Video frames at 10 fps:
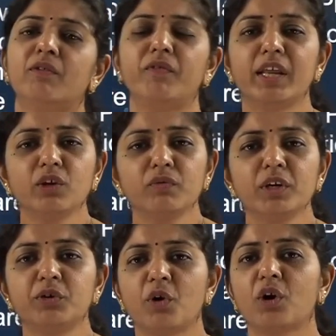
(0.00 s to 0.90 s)
when you
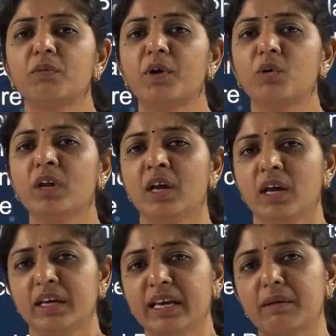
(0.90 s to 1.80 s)
will talk about
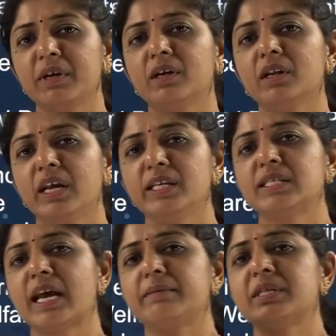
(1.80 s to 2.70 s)
chemical
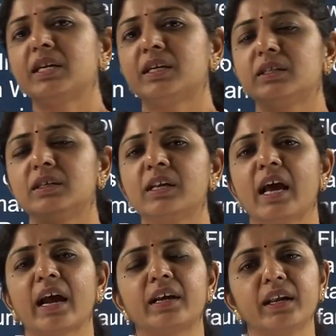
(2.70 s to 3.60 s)
enzymes and other
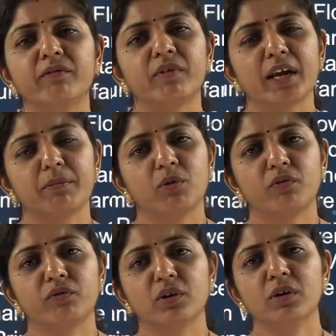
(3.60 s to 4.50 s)
active type
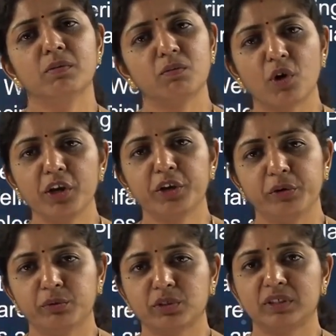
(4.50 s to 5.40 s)
of the
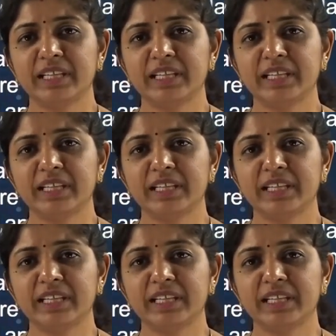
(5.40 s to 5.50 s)
molecules,